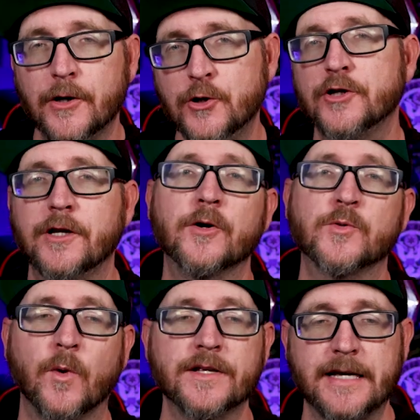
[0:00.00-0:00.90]
usually
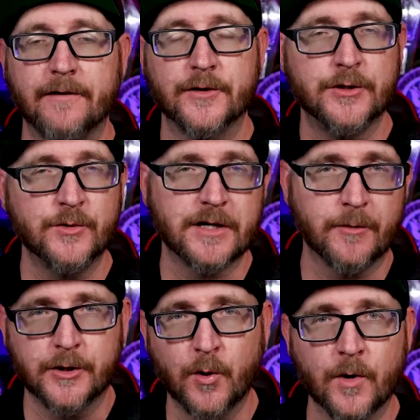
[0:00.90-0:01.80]
those ones that have the two
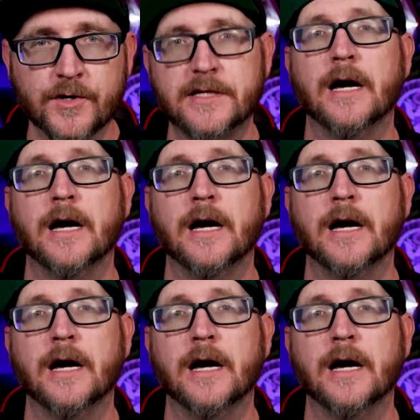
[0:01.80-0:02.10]
separate doors.